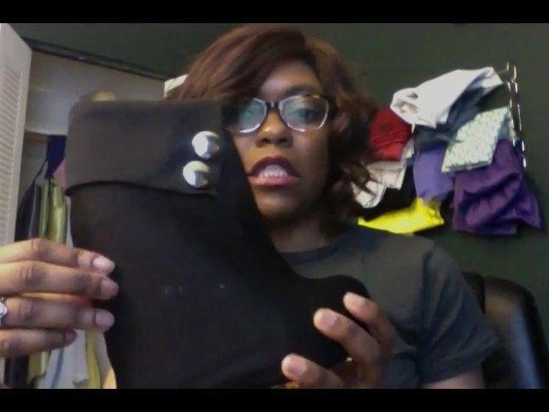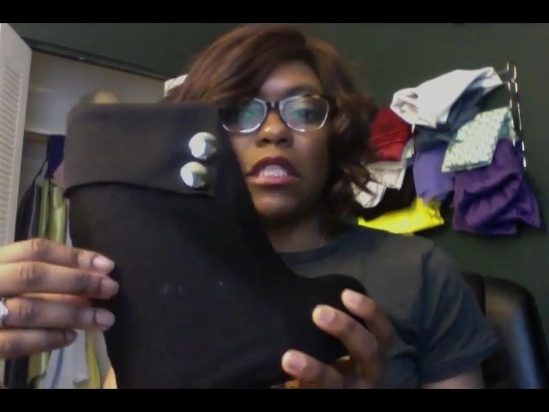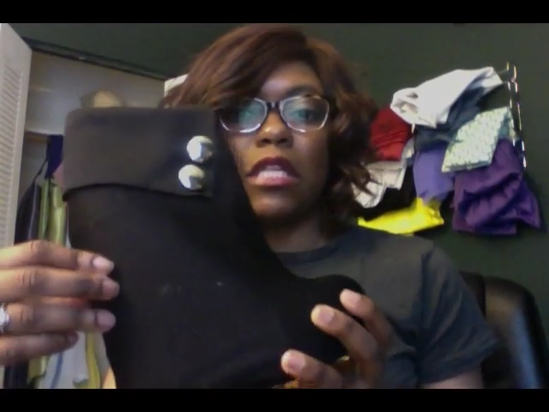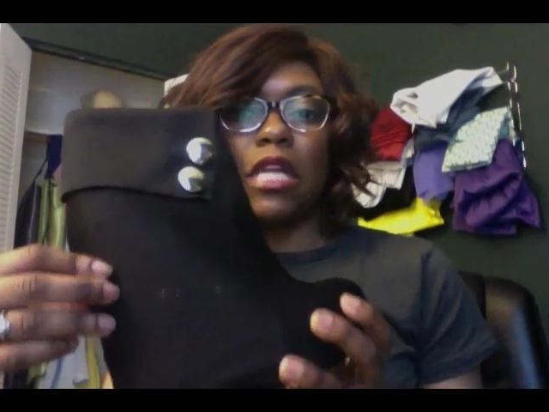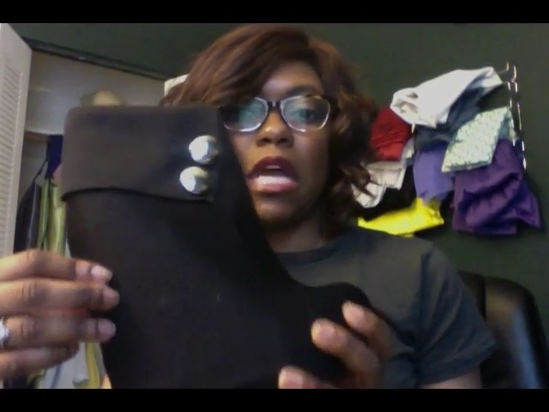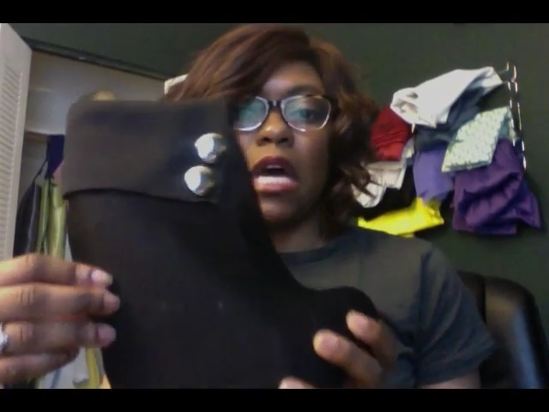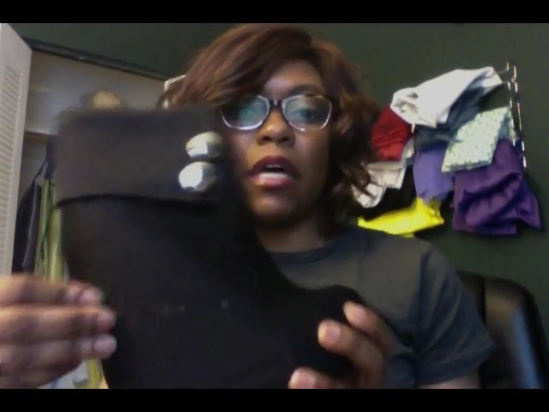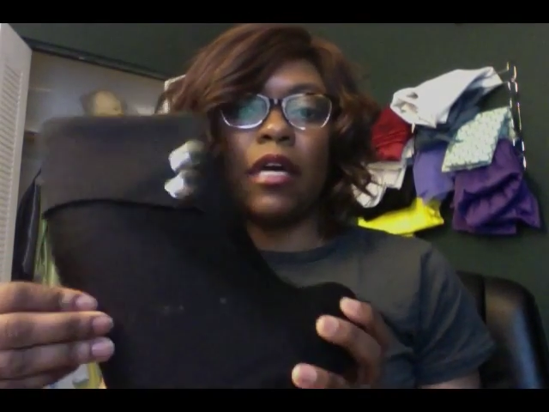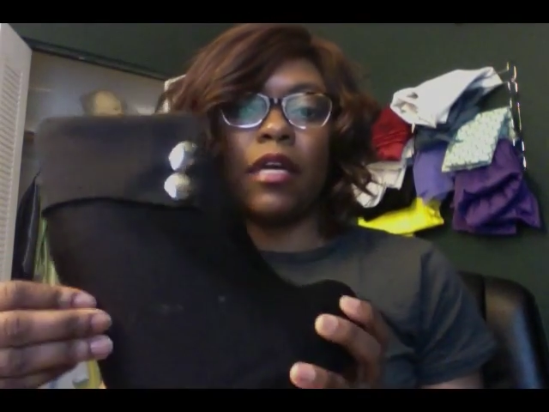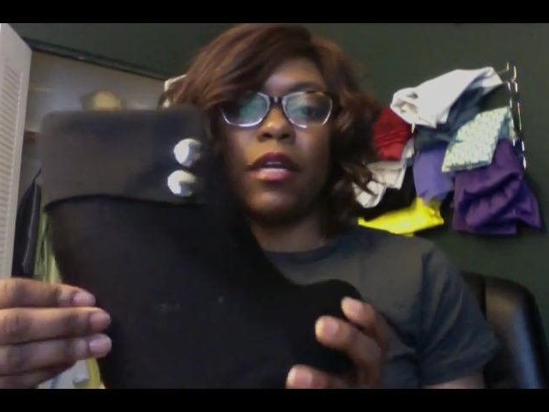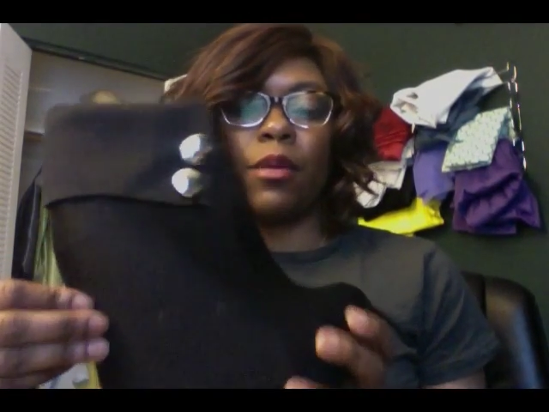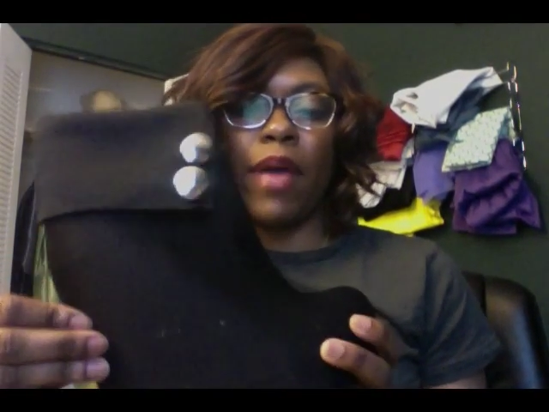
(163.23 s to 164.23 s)

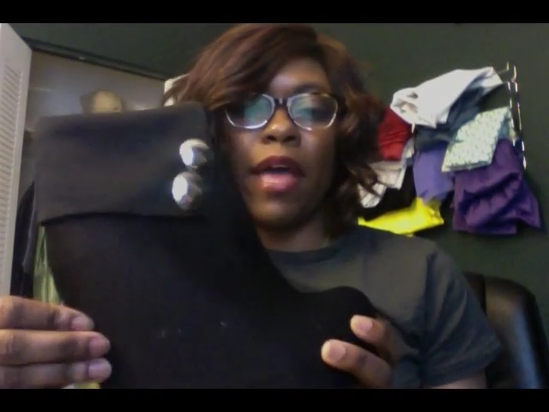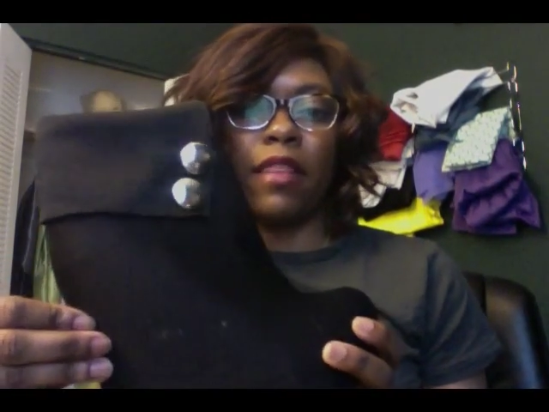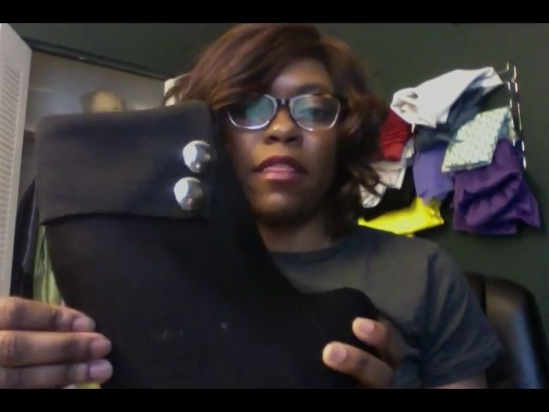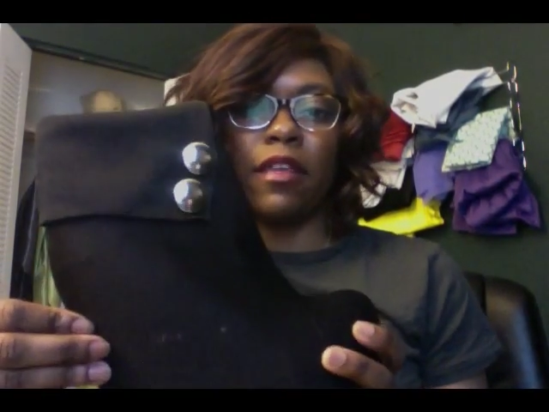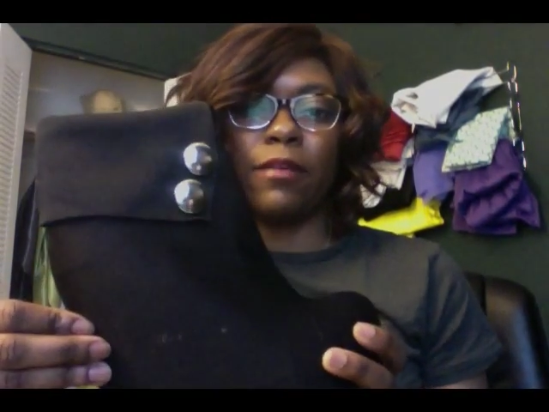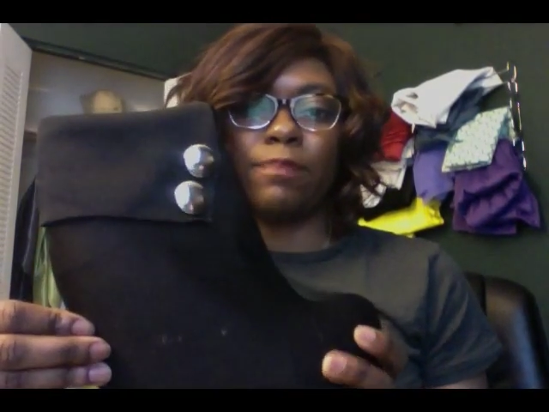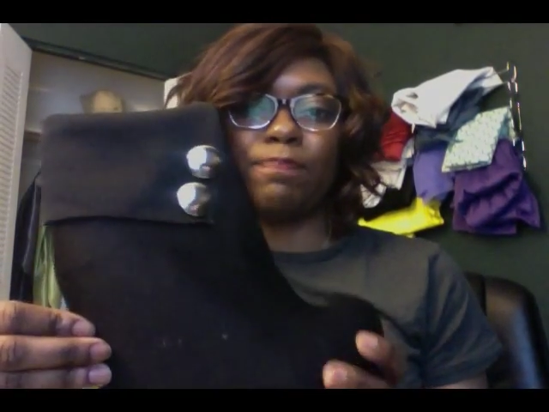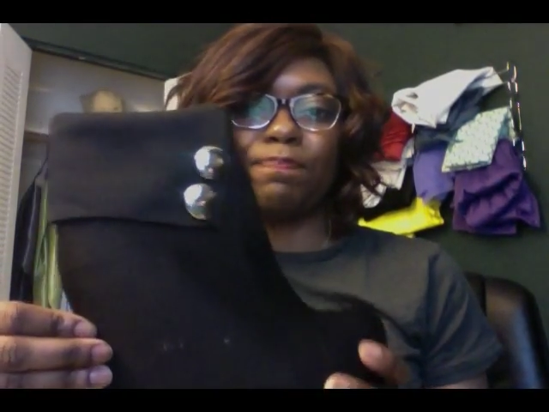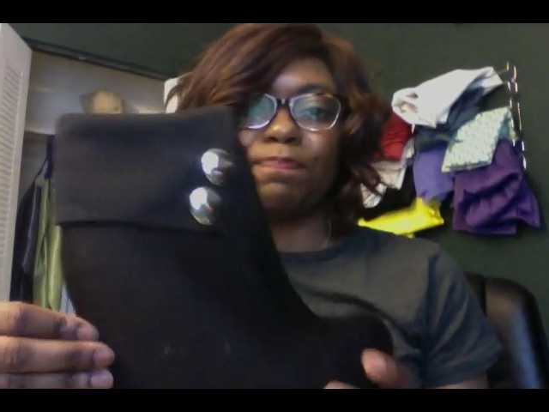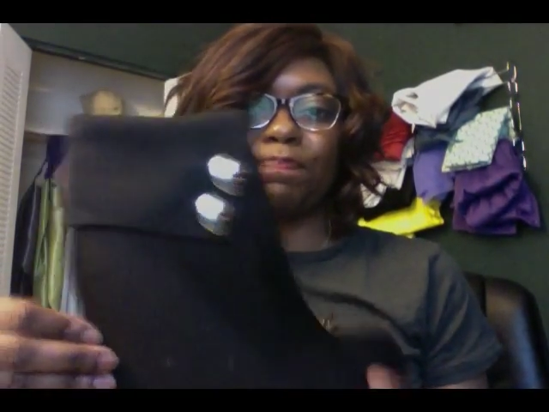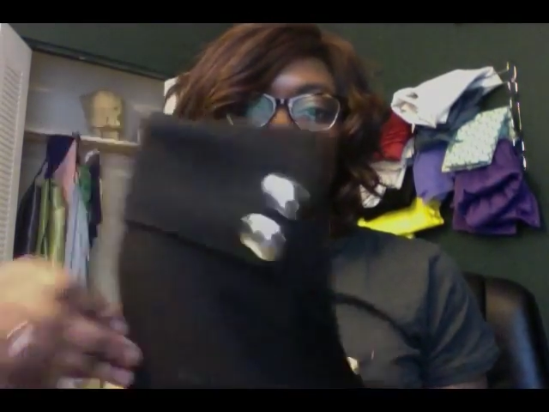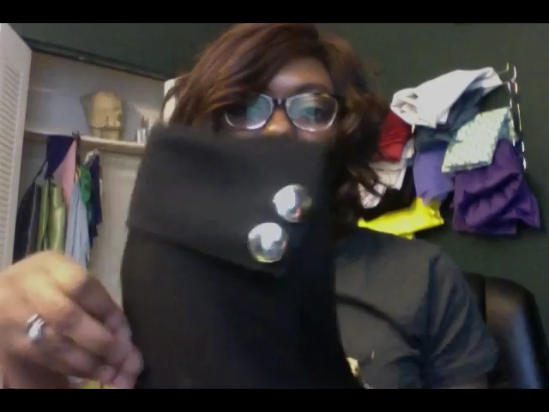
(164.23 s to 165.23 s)
not a bad thing.
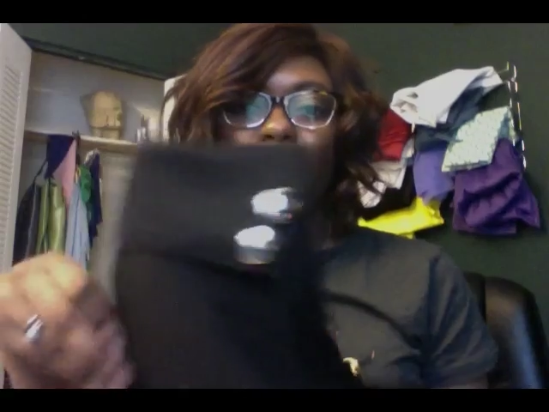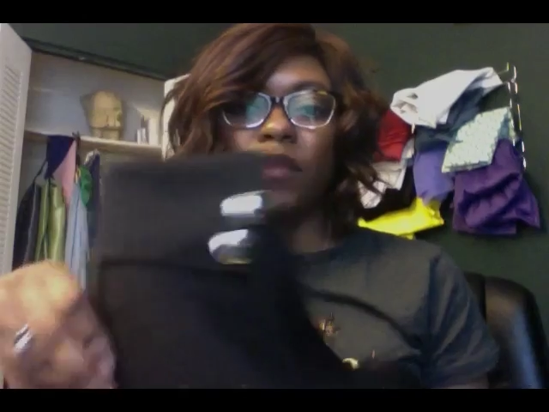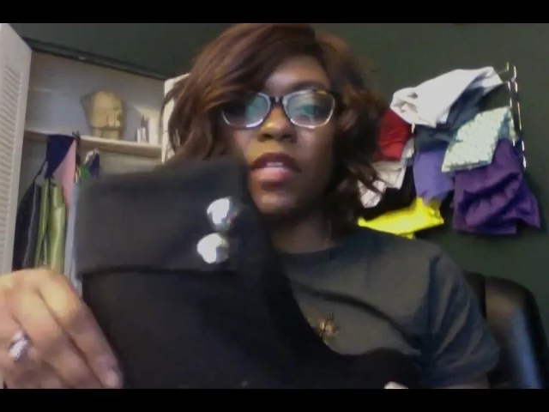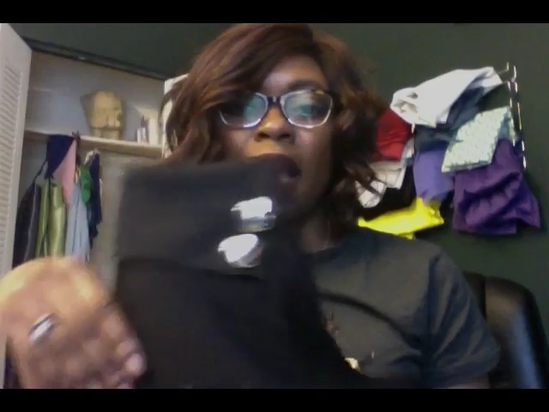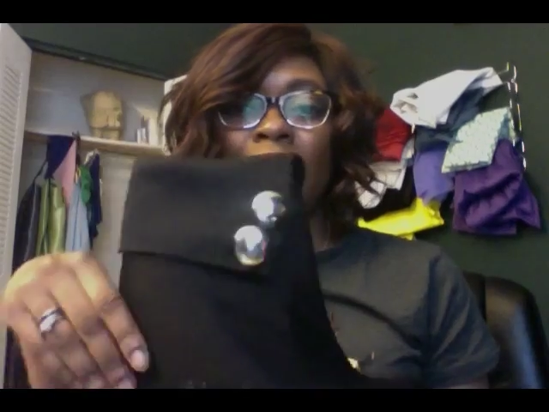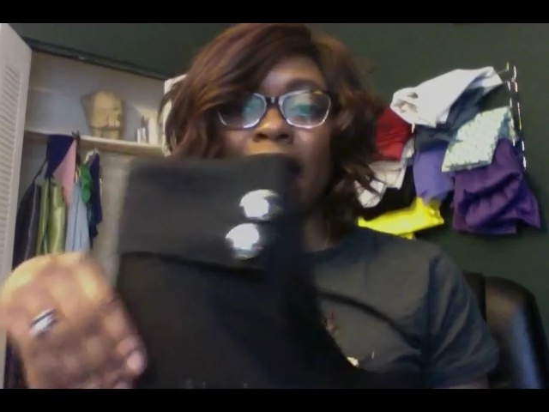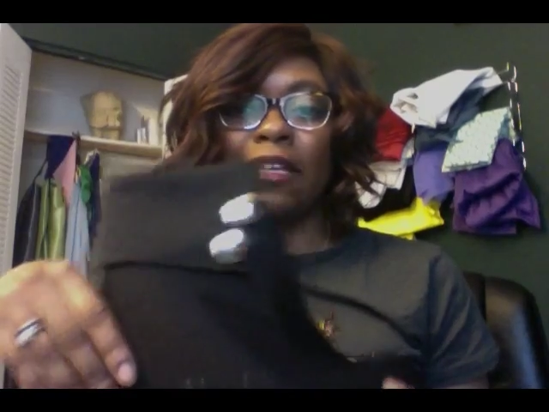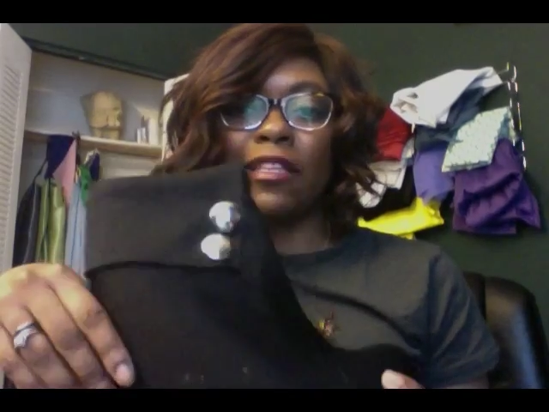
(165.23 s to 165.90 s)
I think